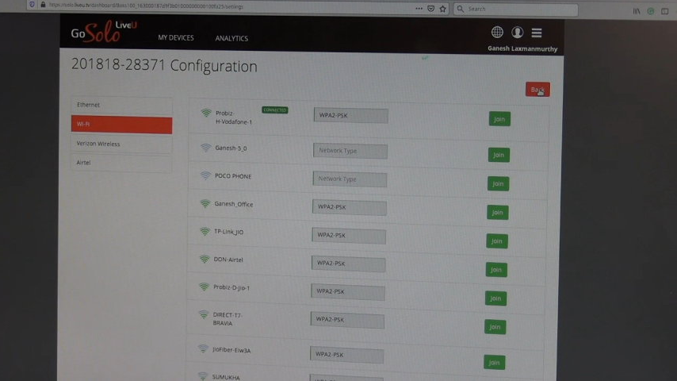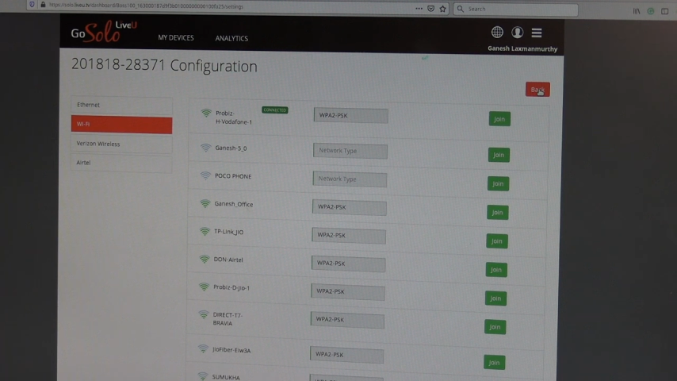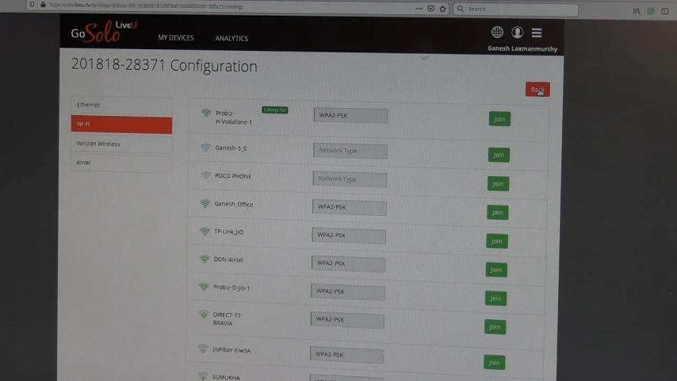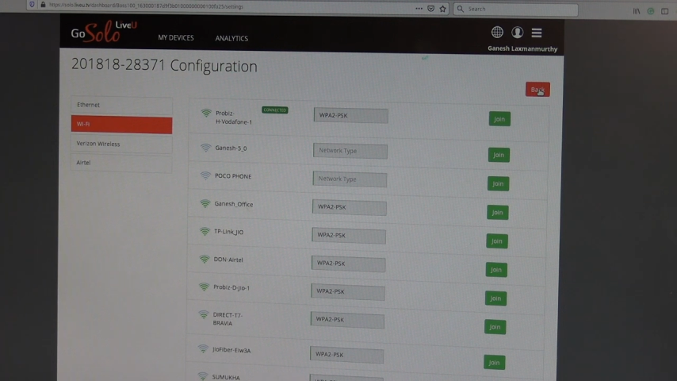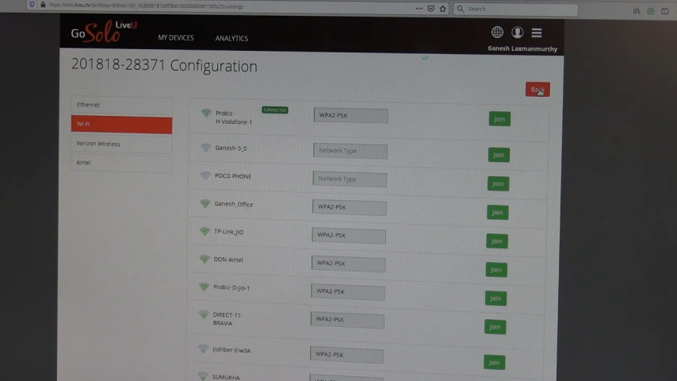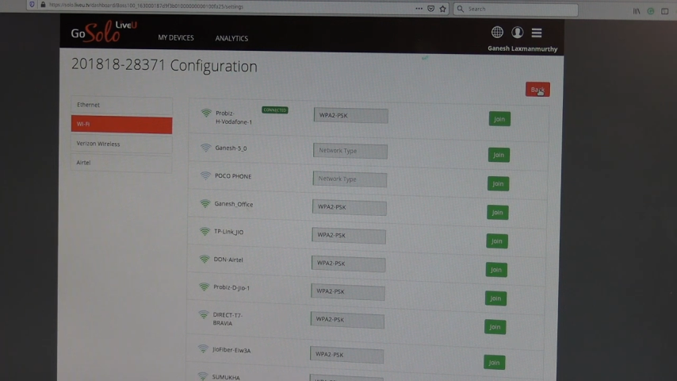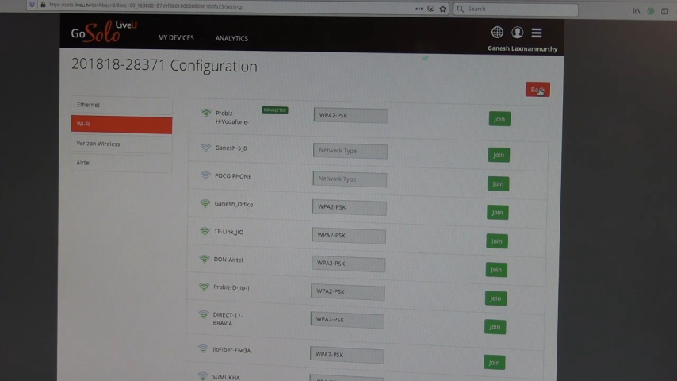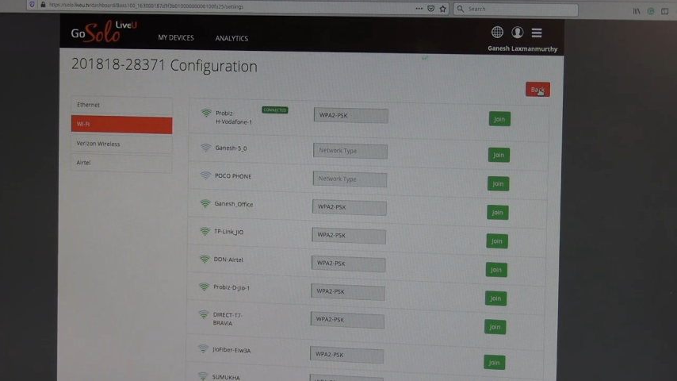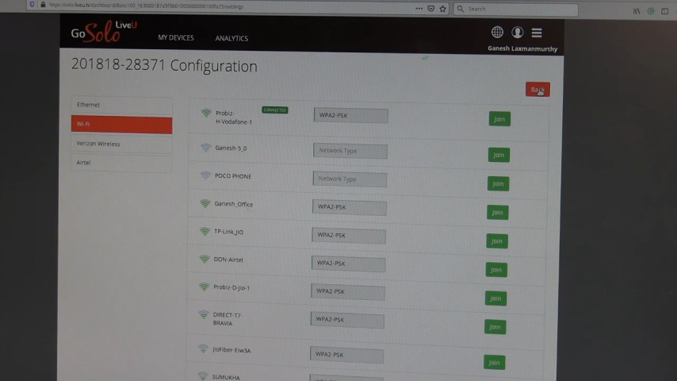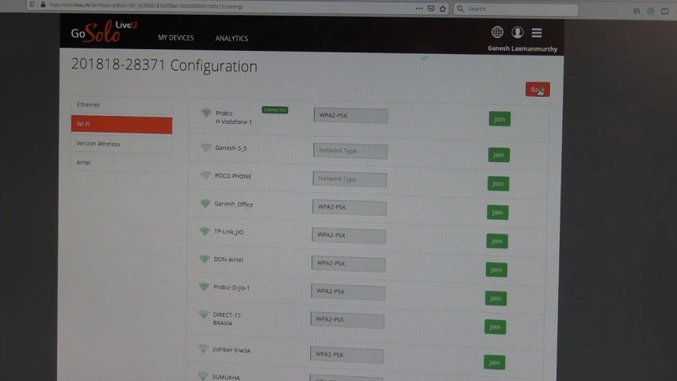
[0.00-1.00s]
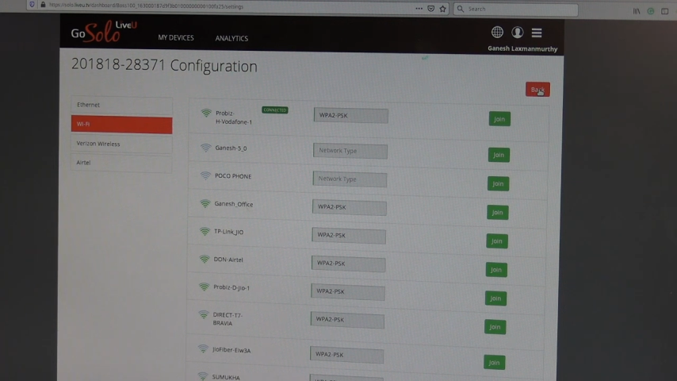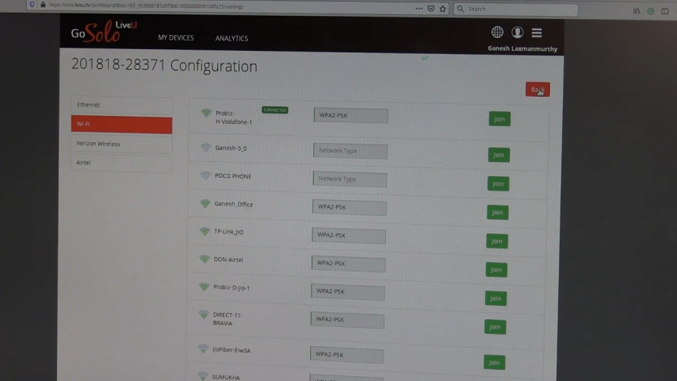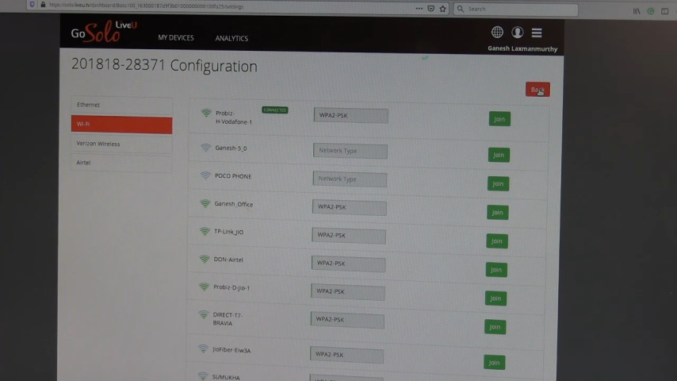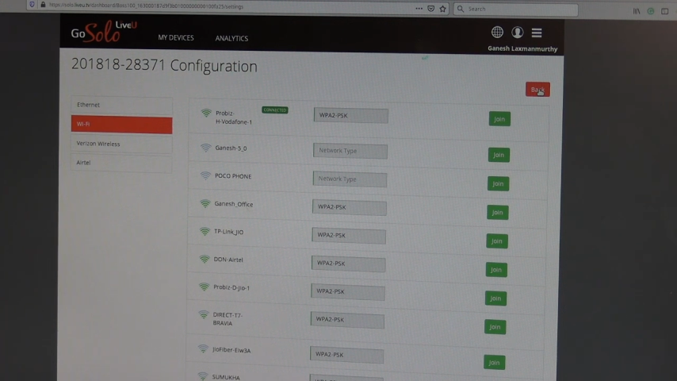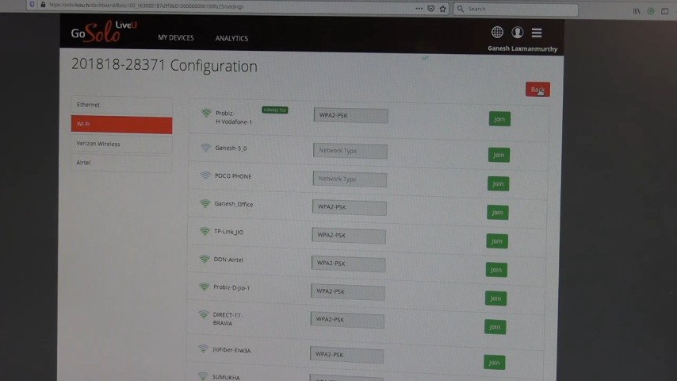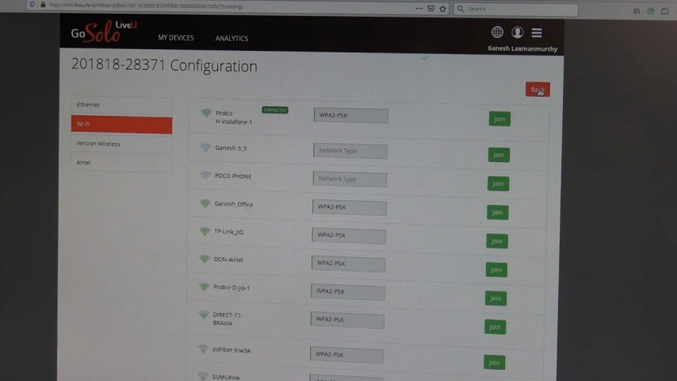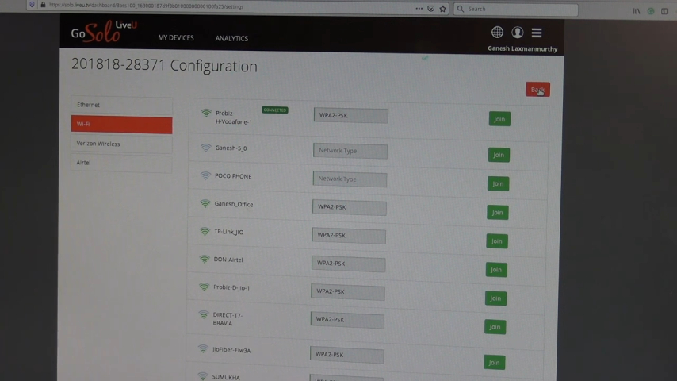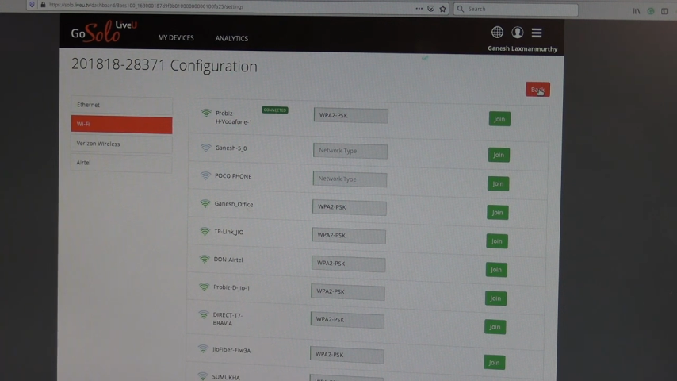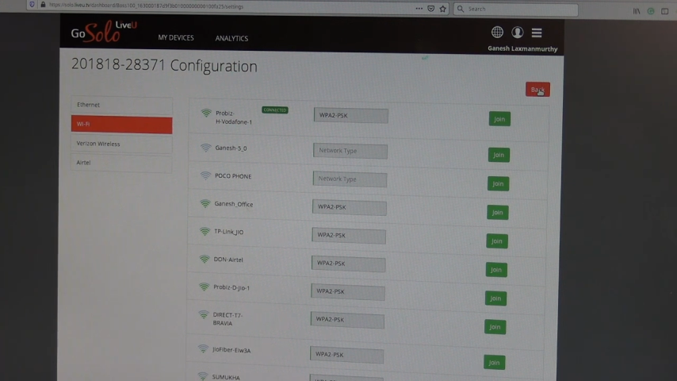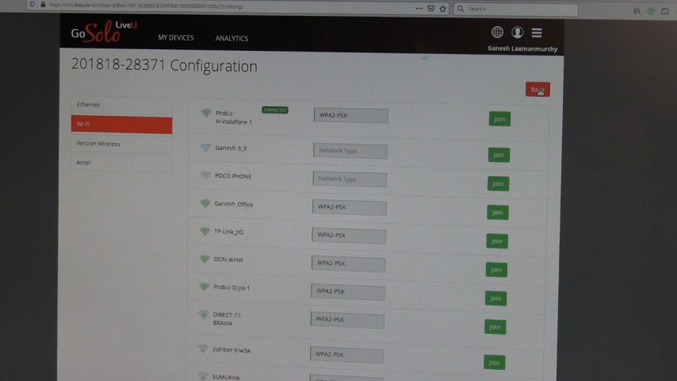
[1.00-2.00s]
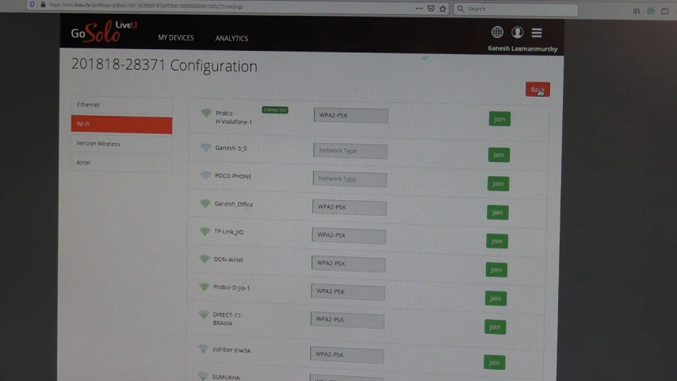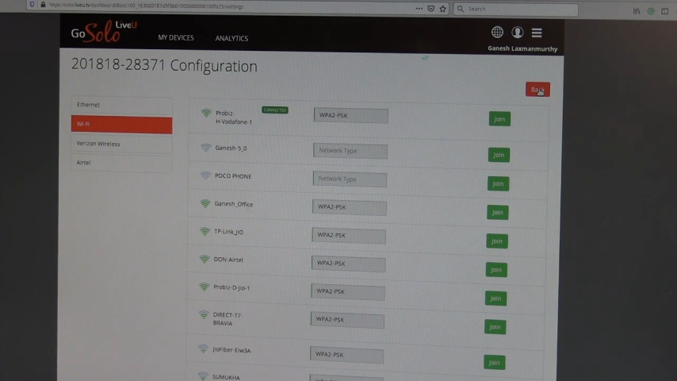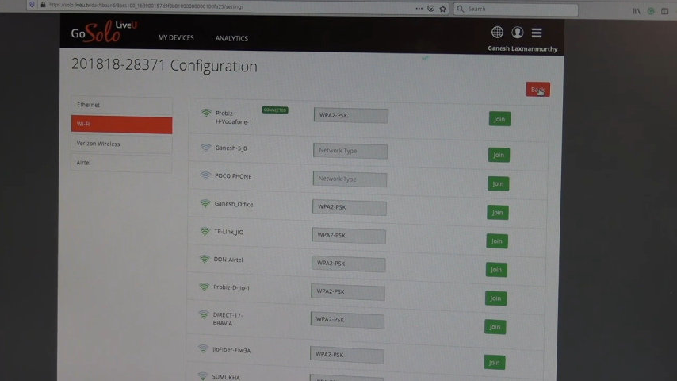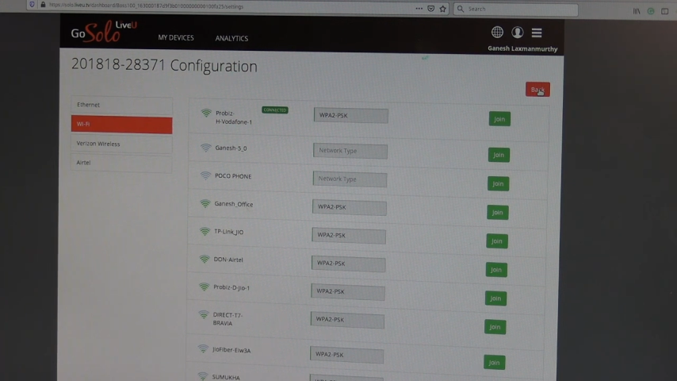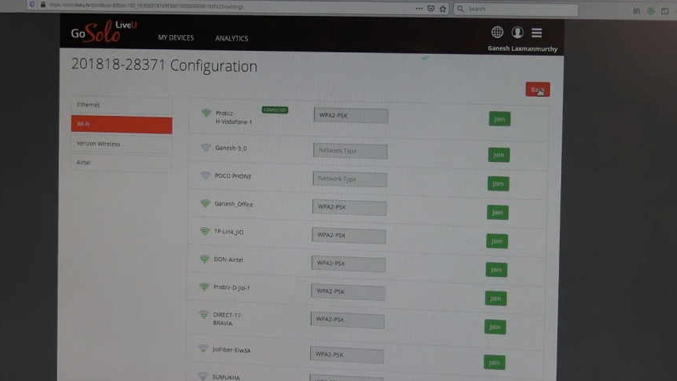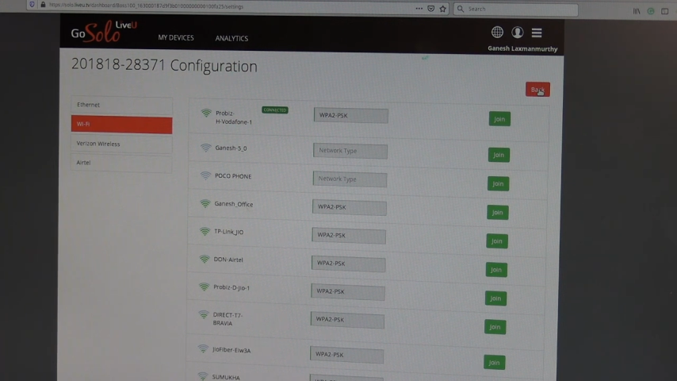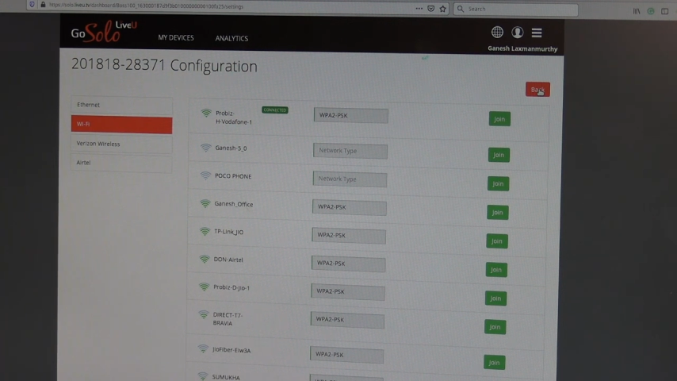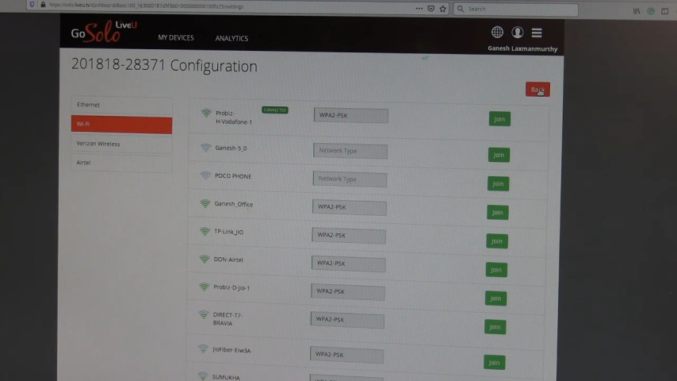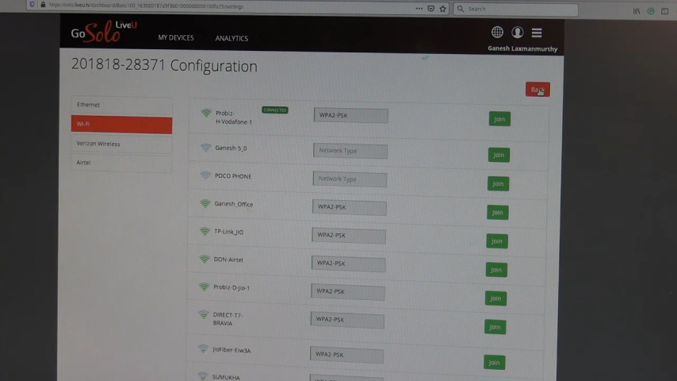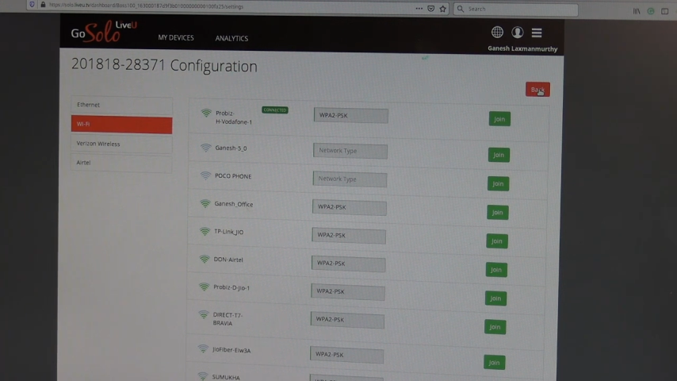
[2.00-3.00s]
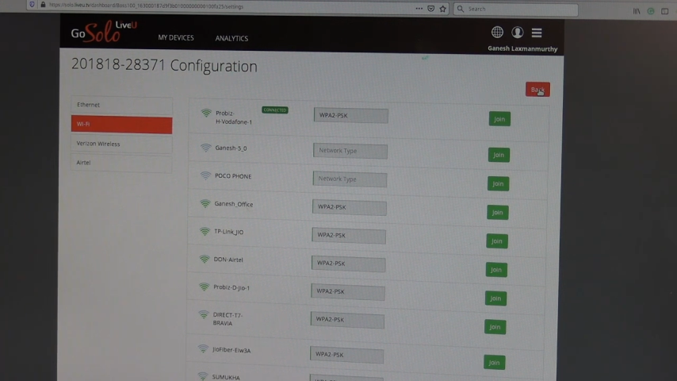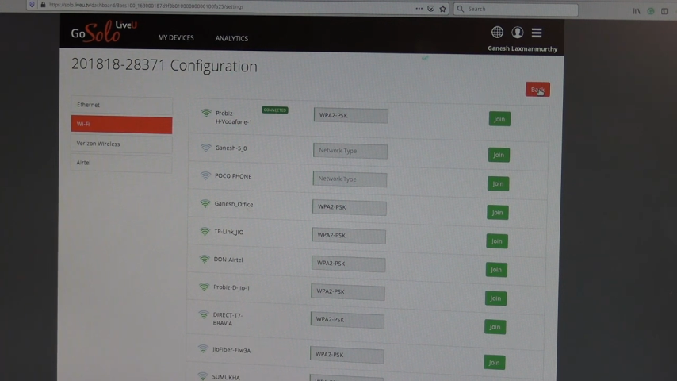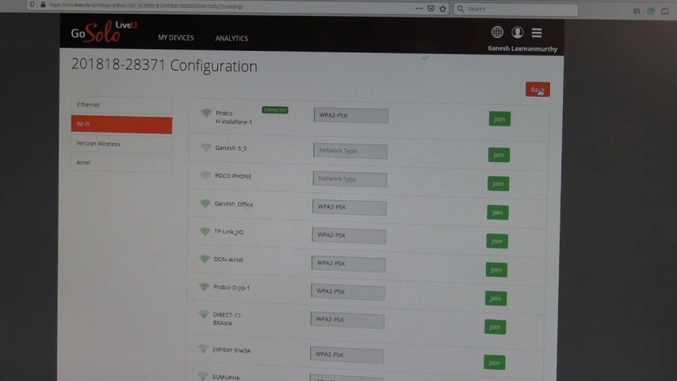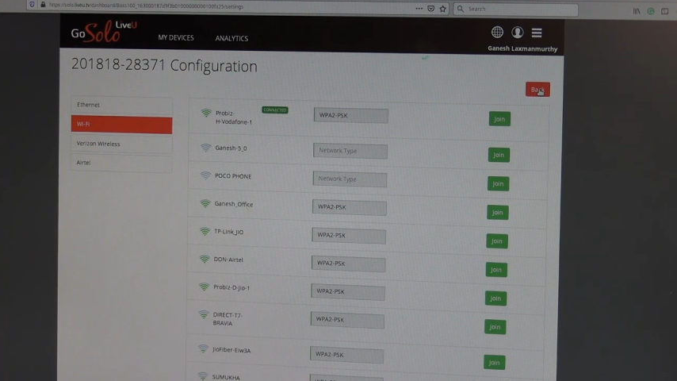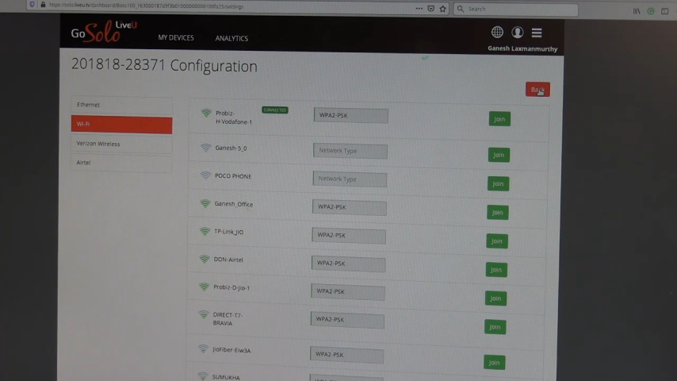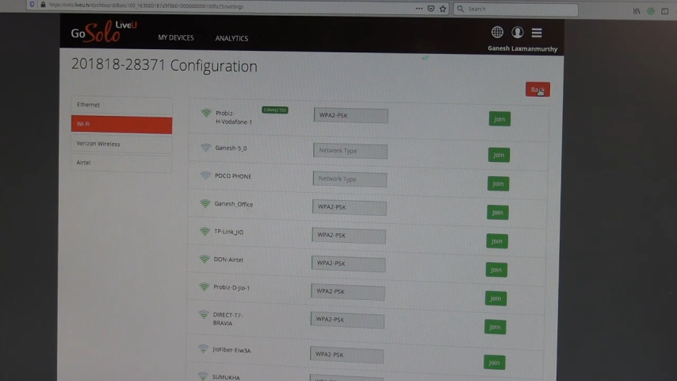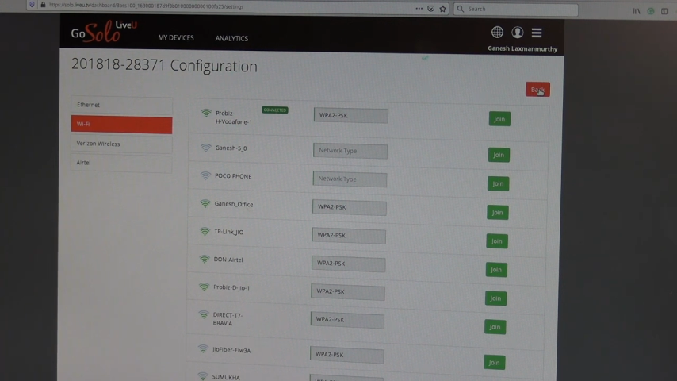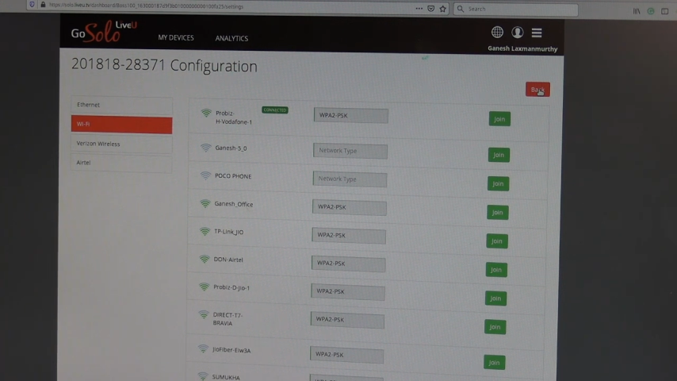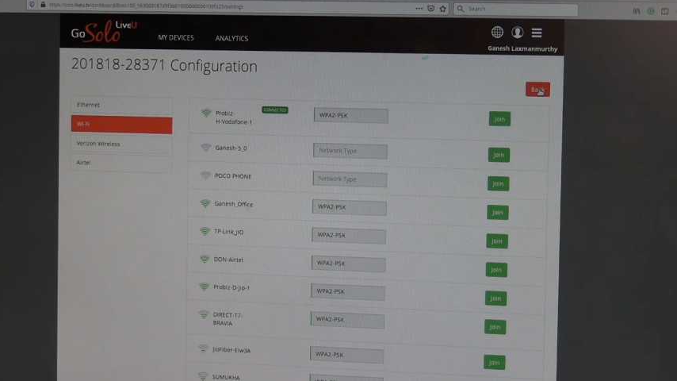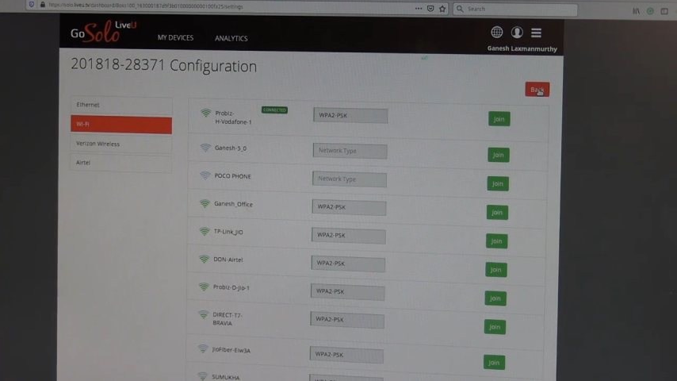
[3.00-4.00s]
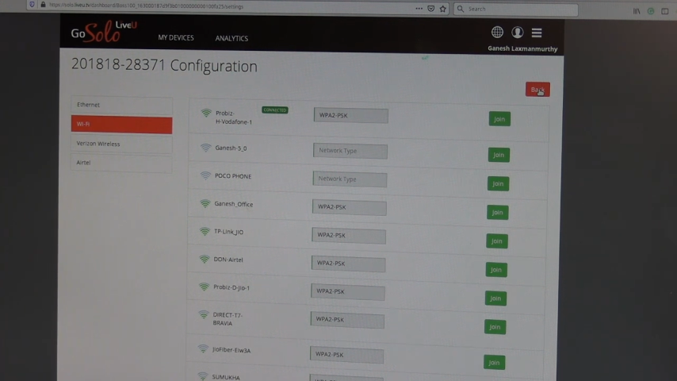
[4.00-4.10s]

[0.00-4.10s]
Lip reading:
[unreadable: no face in view]